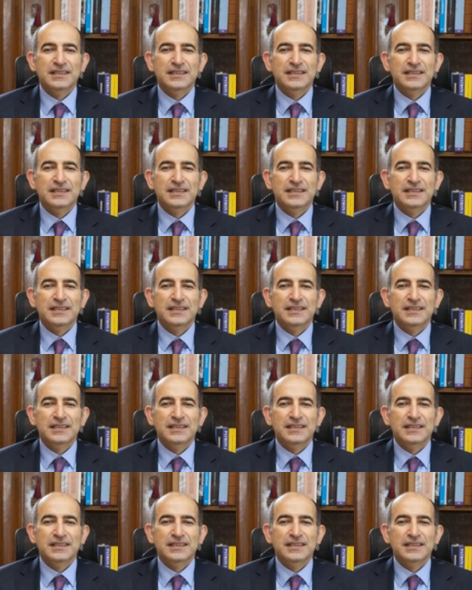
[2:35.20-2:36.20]

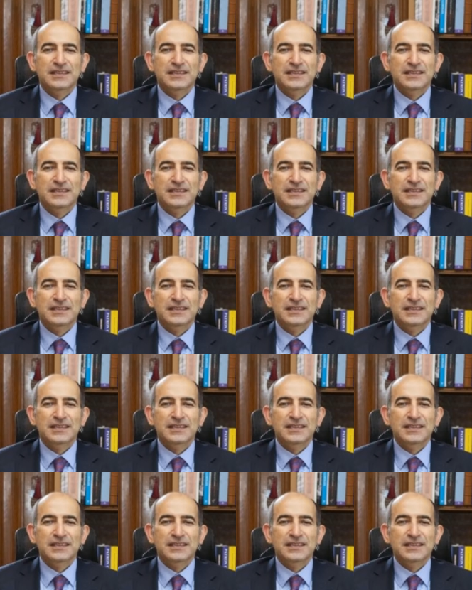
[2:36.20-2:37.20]

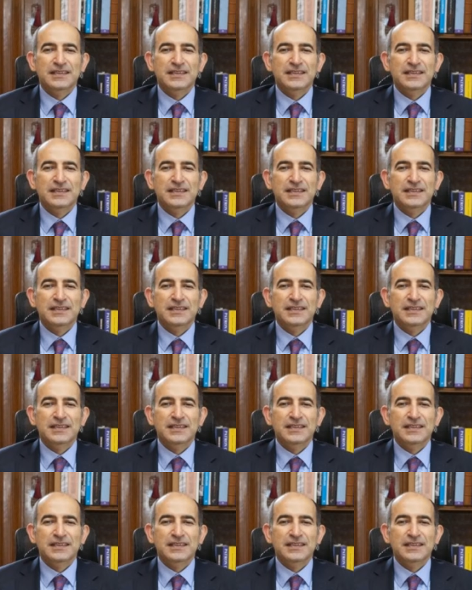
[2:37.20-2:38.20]

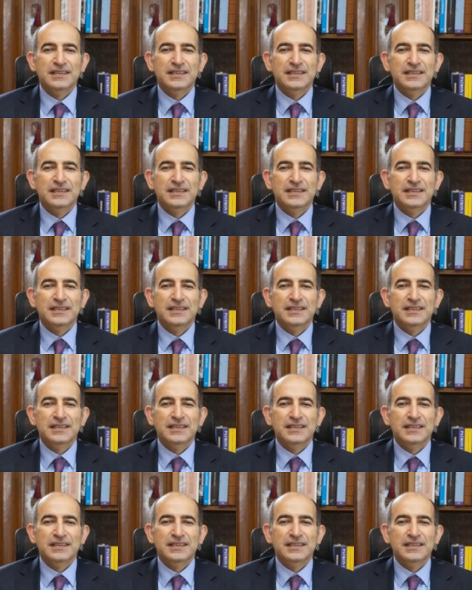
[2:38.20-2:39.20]

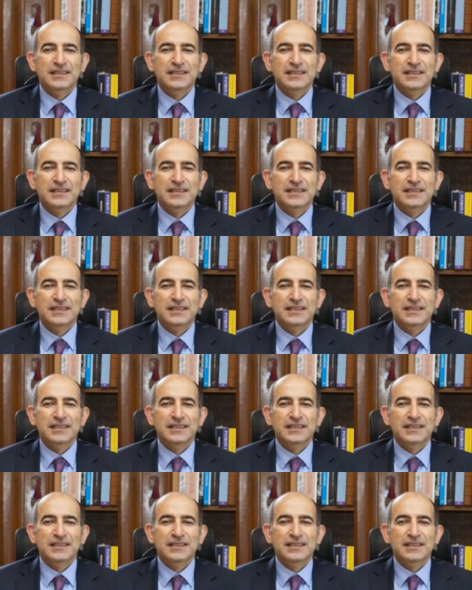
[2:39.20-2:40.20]

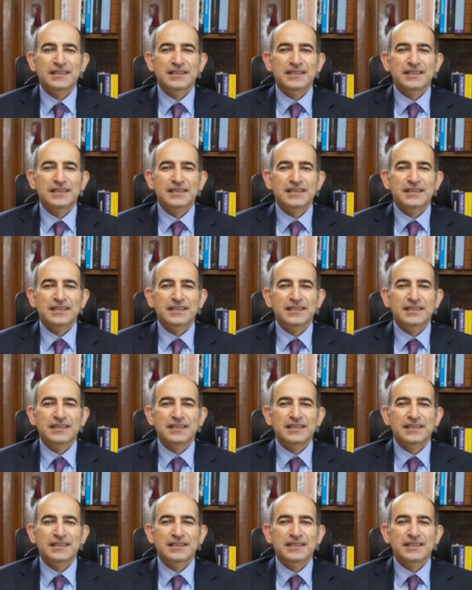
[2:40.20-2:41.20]

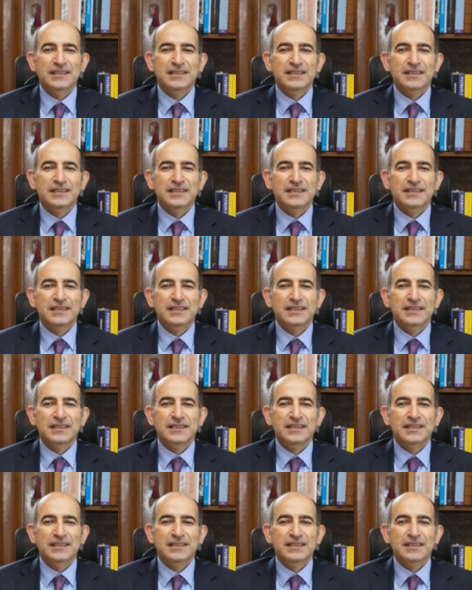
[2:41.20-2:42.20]

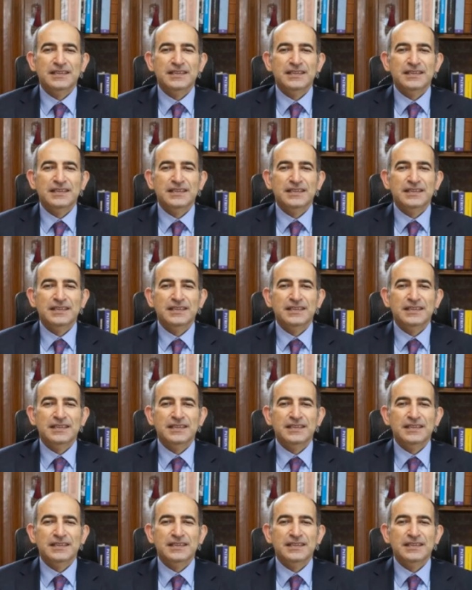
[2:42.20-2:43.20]
The face doesn't move, so there is nothing to read.